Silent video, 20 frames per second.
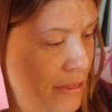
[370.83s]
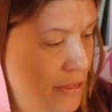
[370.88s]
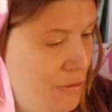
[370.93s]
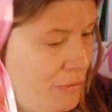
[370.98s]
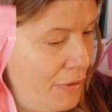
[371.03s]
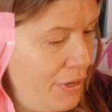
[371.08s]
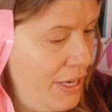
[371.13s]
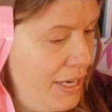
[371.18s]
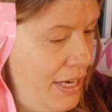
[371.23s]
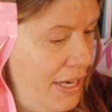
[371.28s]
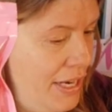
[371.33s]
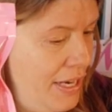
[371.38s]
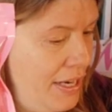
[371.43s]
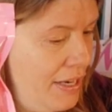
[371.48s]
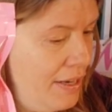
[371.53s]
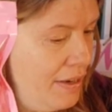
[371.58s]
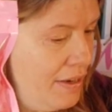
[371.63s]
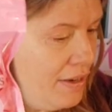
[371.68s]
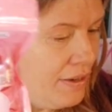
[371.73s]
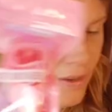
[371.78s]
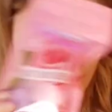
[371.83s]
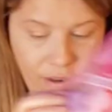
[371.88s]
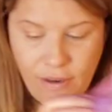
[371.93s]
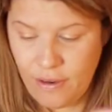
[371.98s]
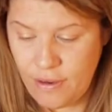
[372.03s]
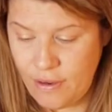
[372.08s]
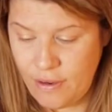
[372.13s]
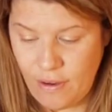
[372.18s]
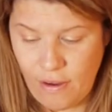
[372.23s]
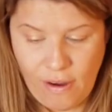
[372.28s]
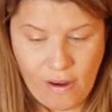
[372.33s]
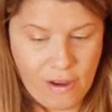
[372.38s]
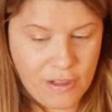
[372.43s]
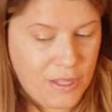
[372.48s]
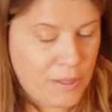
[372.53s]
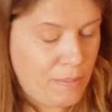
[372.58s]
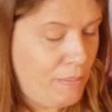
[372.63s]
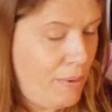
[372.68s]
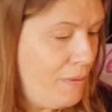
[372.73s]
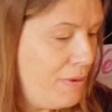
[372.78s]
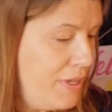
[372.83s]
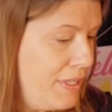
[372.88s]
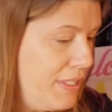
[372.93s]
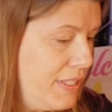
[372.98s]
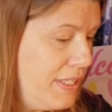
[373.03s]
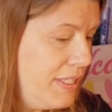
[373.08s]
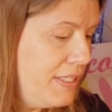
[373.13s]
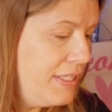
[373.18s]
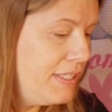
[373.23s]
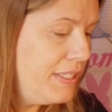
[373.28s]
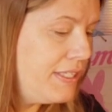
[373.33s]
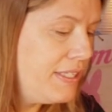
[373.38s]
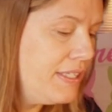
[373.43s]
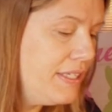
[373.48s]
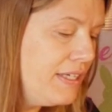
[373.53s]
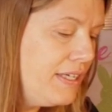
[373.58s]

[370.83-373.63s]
three on the bonuses.